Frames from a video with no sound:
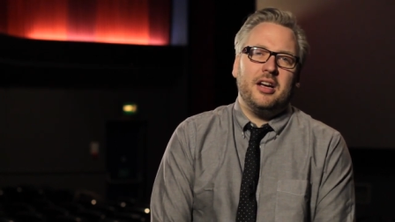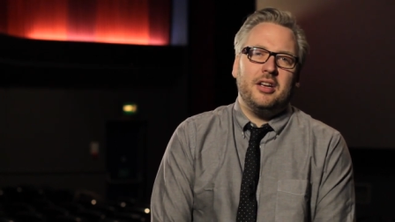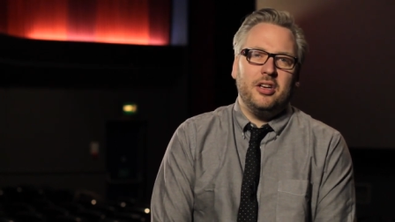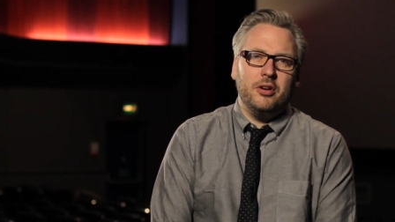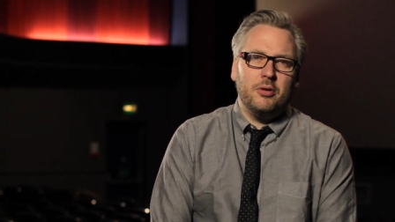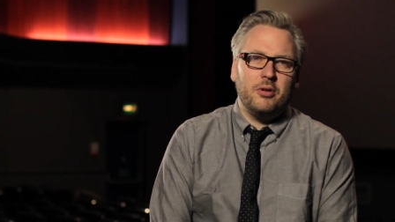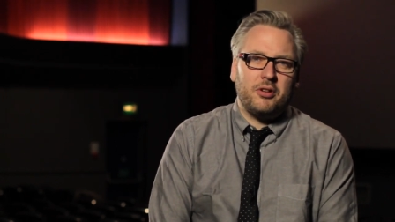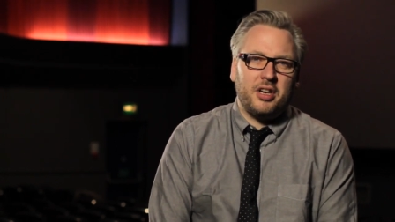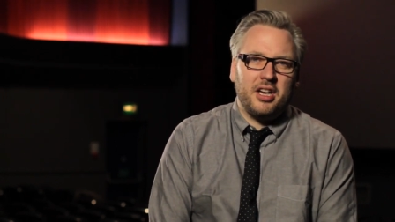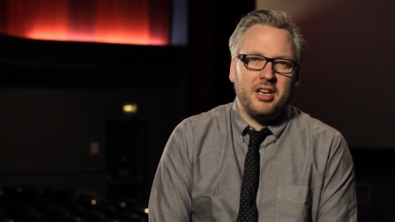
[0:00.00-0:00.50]

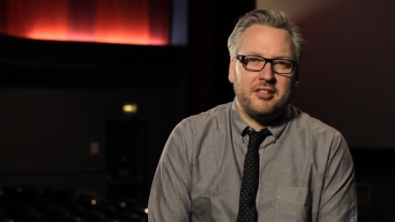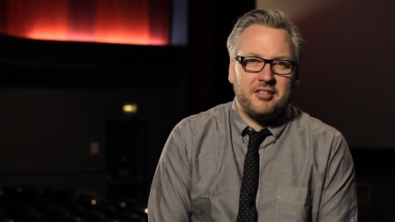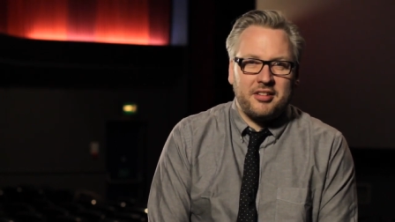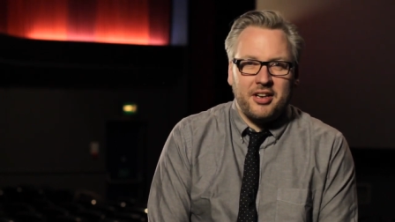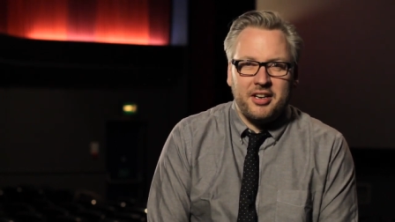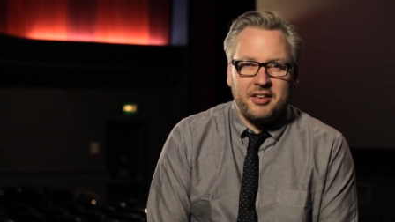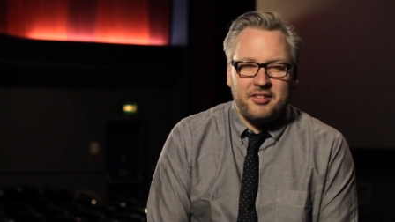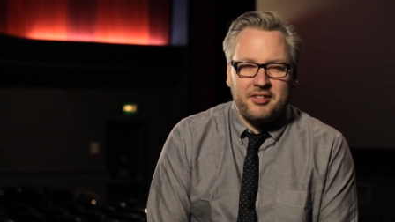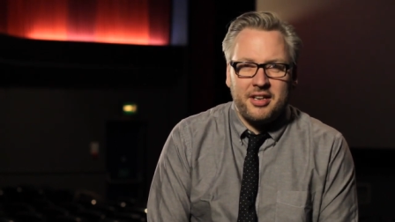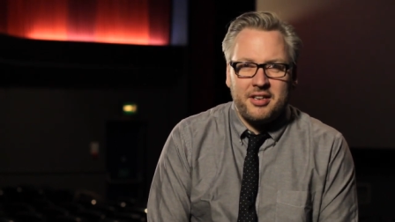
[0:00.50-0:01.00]
you look
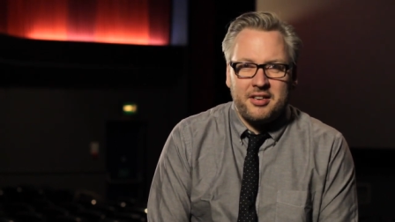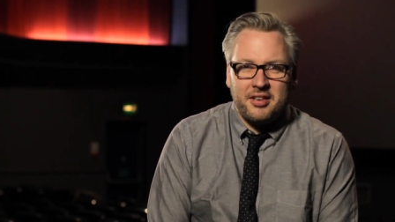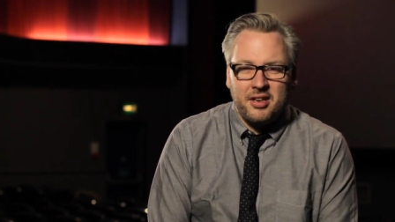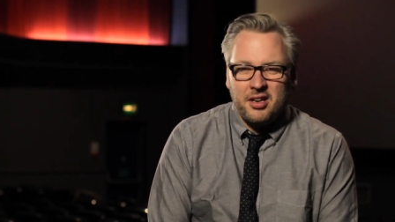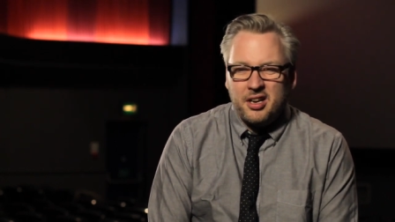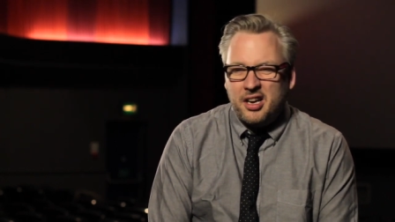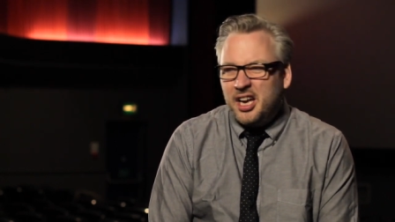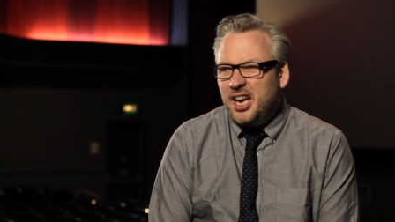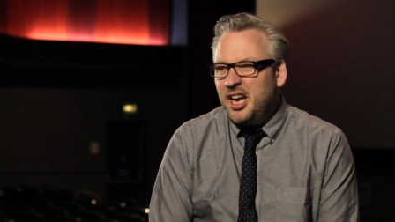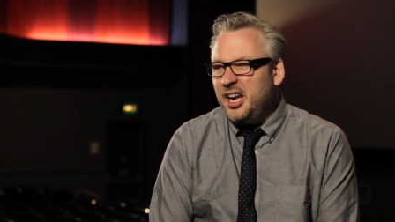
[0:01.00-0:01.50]
excited,
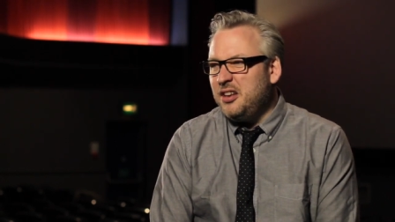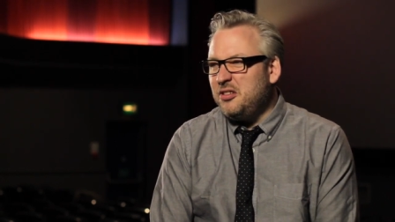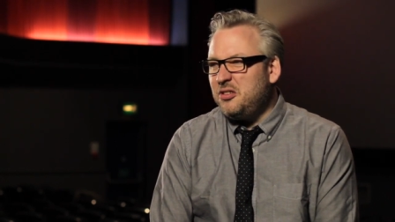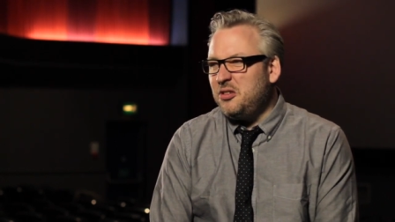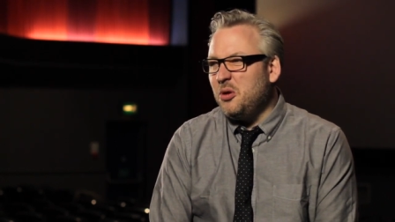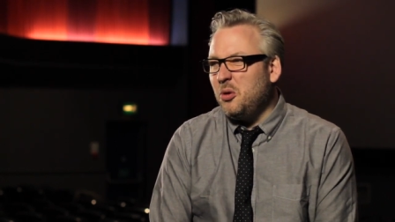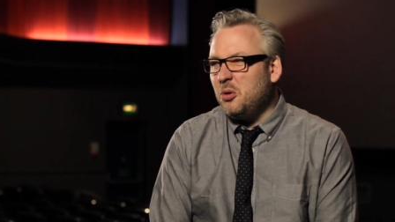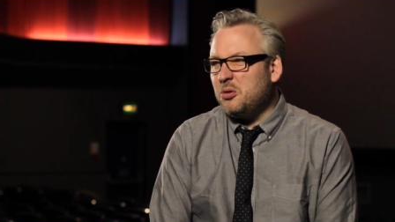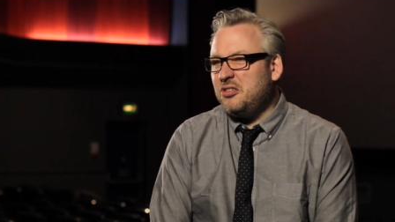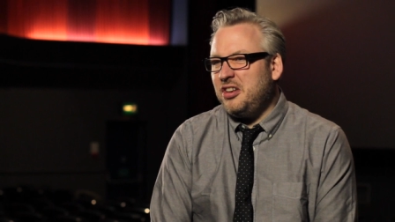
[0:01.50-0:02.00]

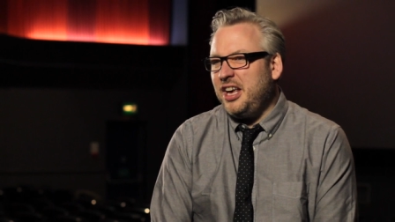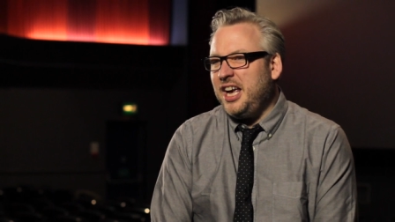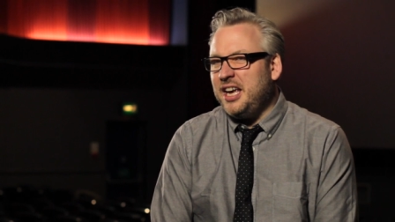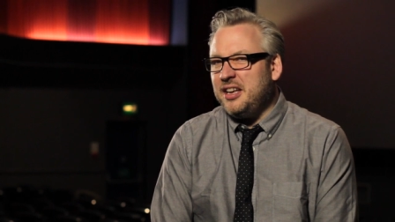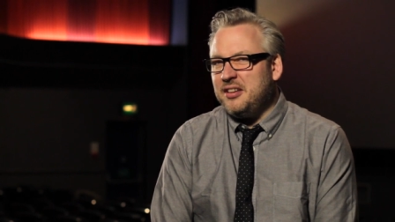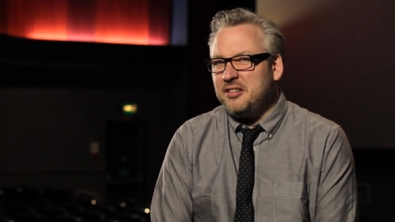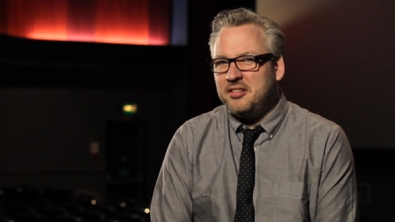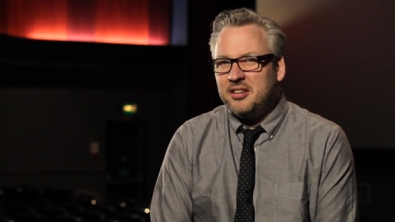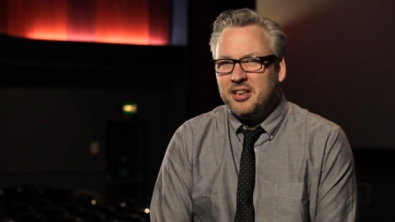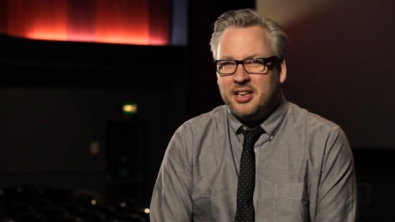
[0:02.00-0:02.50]
it's your
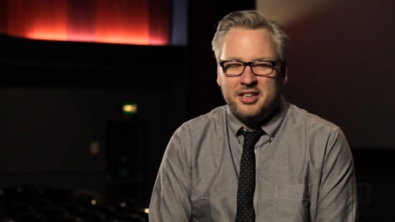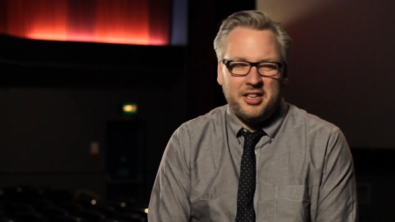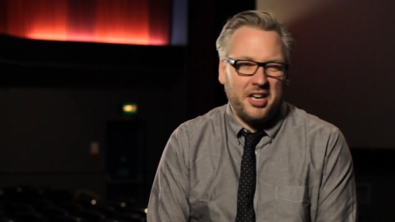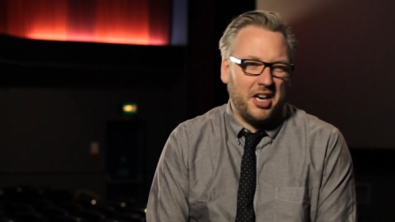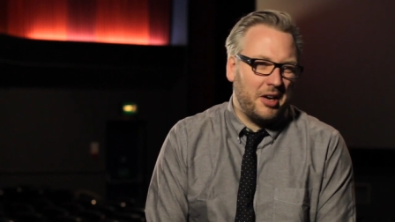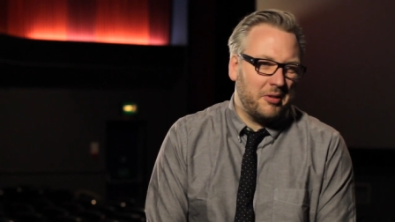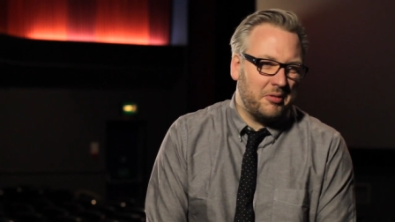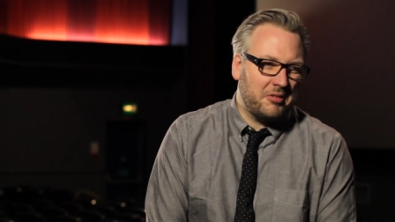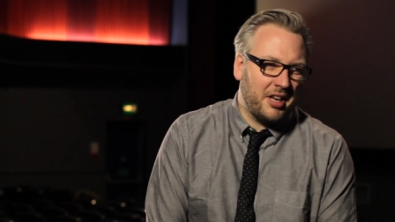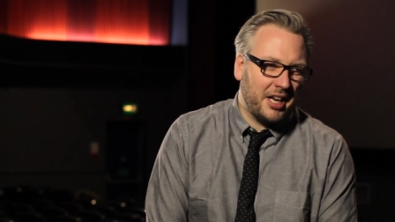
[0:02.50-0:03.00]
tits. They
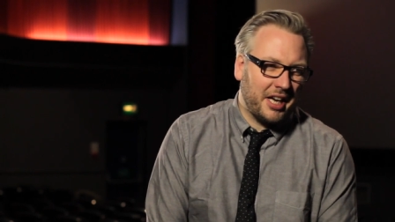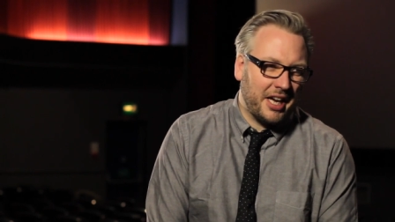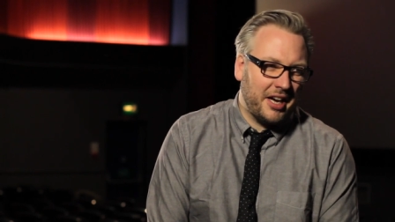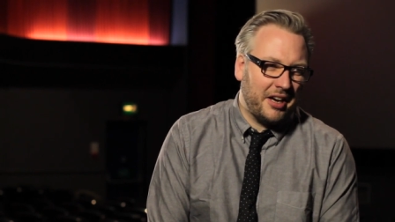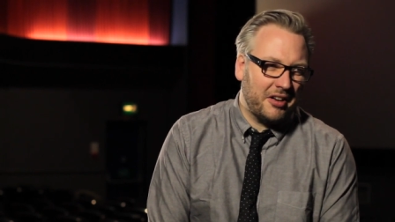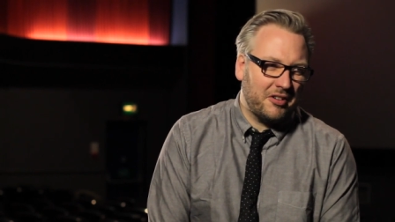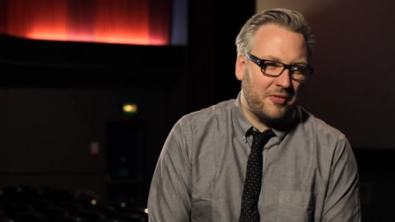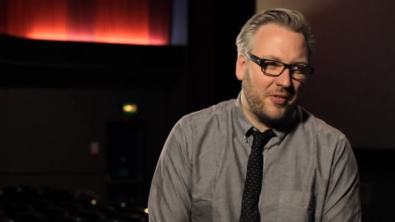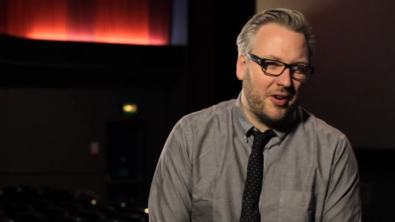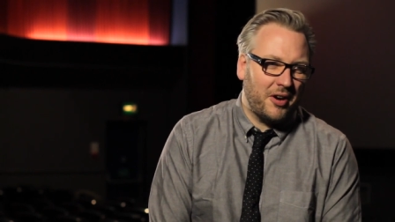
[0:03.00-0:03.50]
don't stick
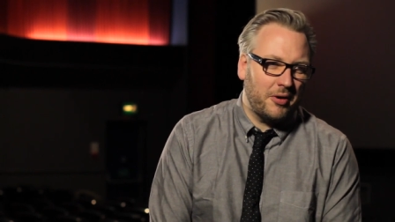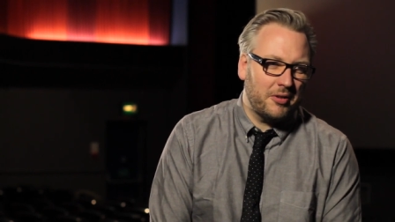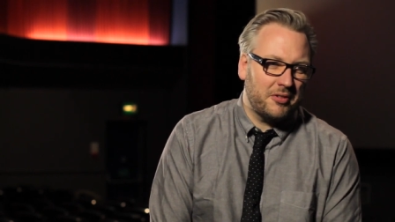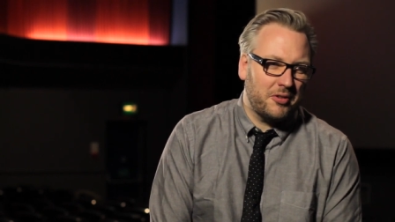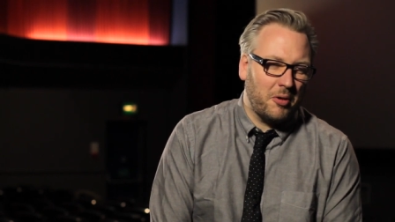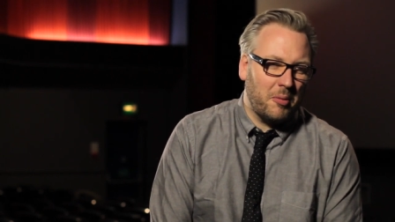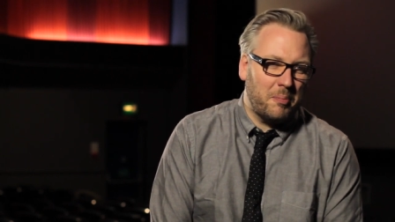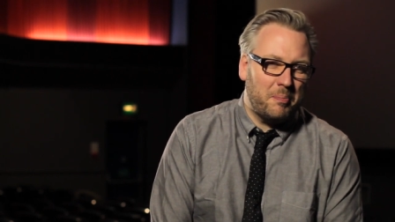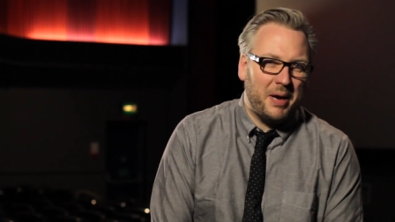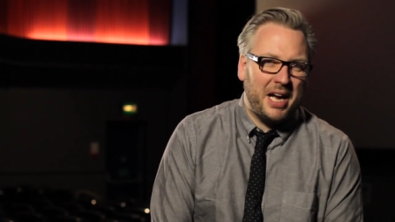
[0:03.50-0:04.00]
out as far
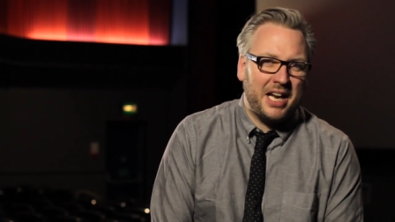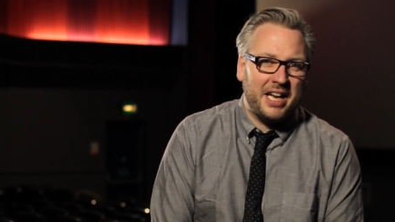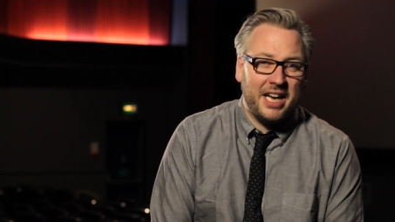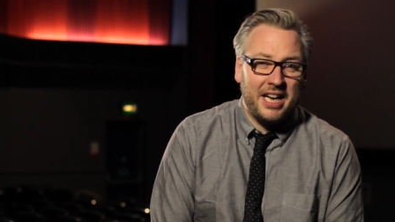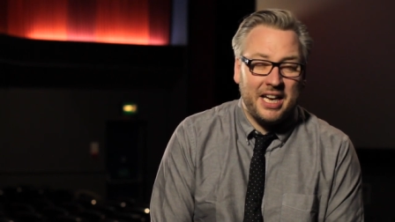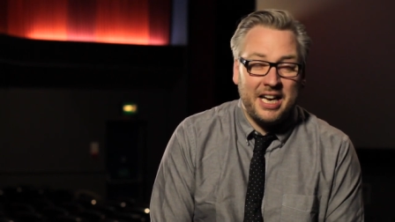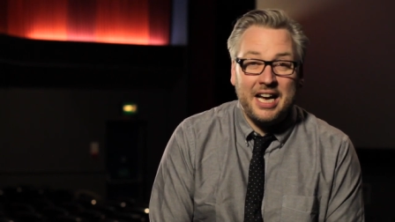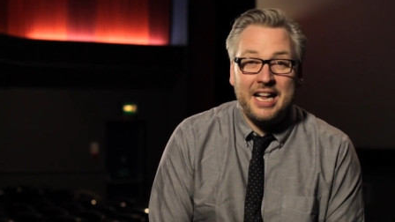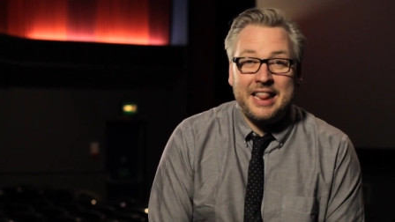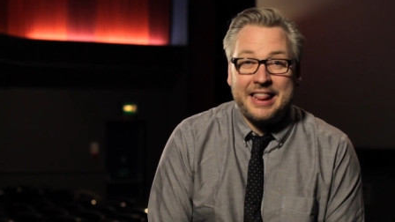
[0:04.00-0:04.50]
as your
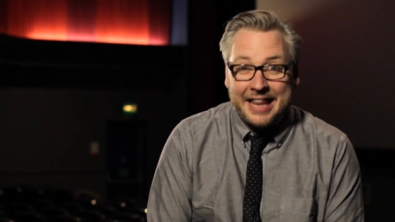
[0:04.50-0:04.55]
belly.